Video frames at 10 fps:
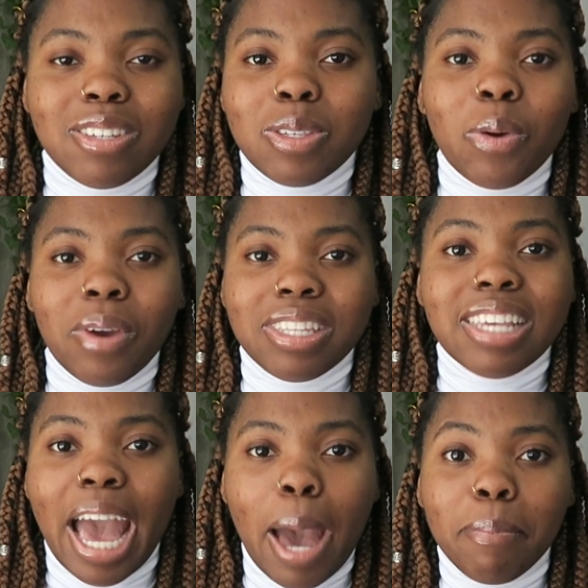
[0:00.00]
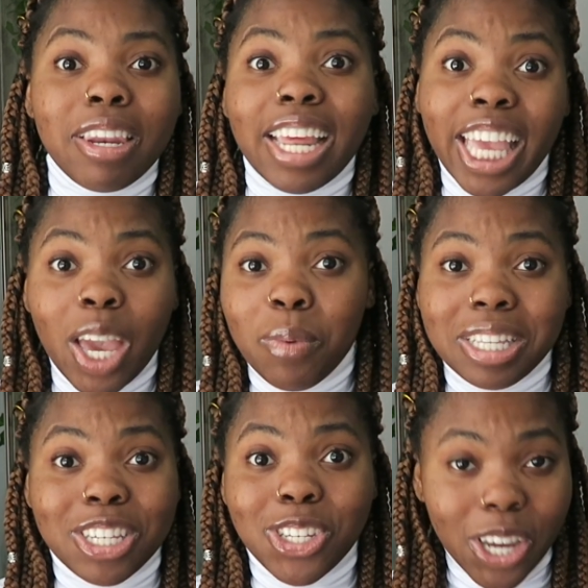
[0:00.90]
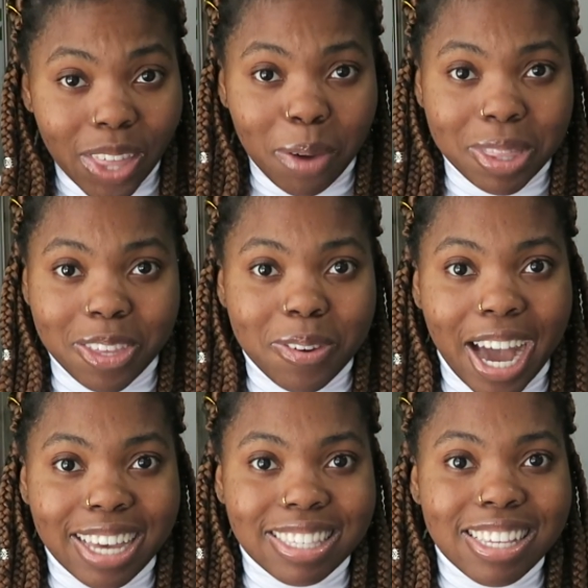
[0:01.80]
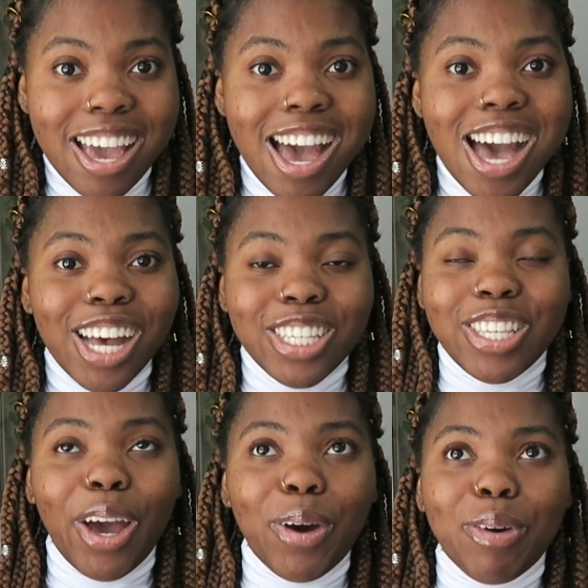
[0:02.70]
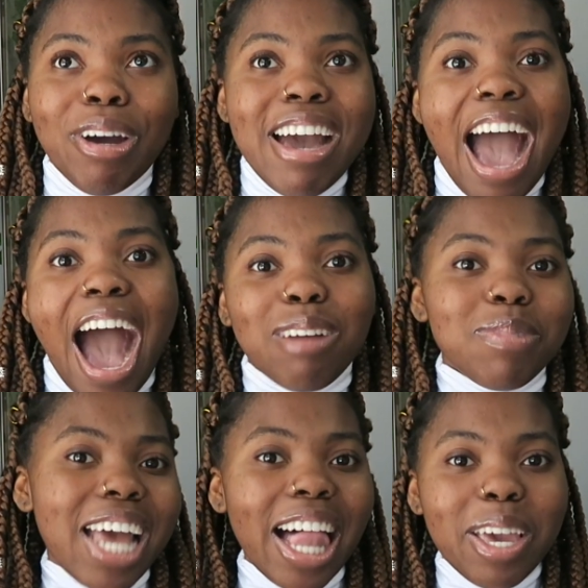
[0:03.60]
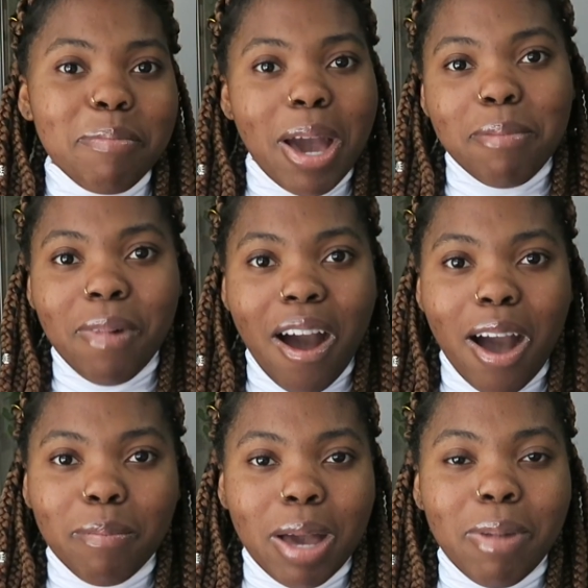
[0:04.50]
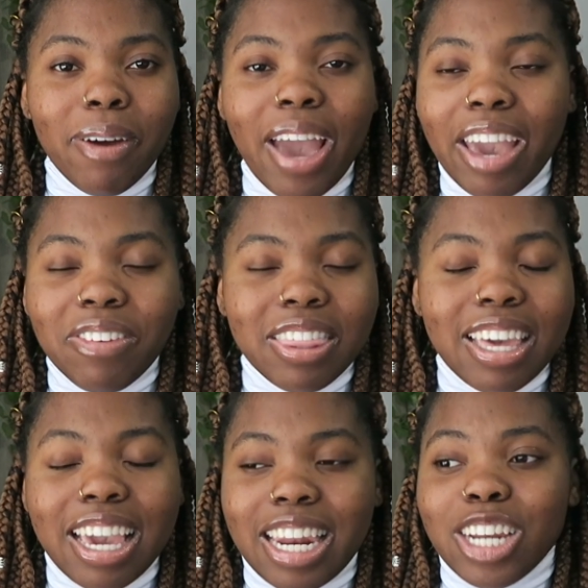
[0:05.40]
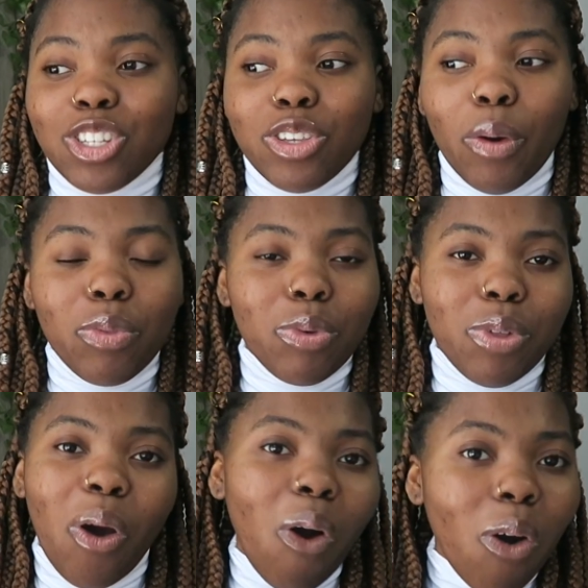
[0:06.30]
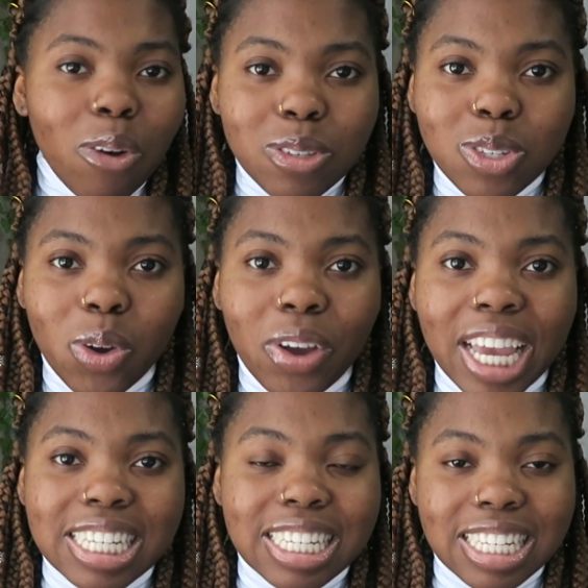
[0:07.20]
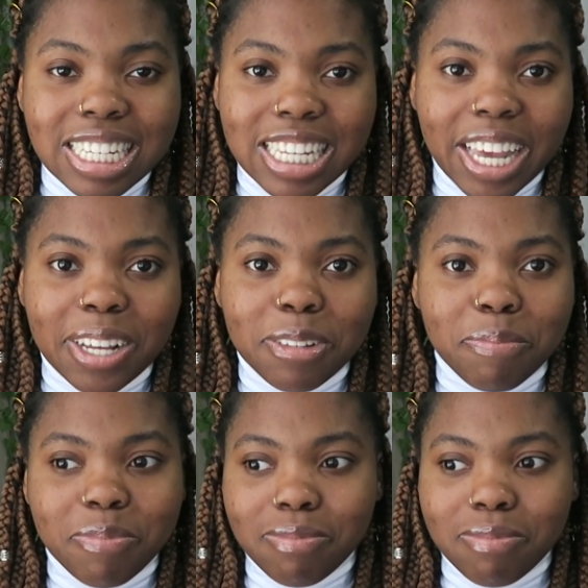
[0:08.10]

just going to happen, and I can't wait to share that with you guys. So I'm telling my mom about everything, and I just go through the whole story in detail.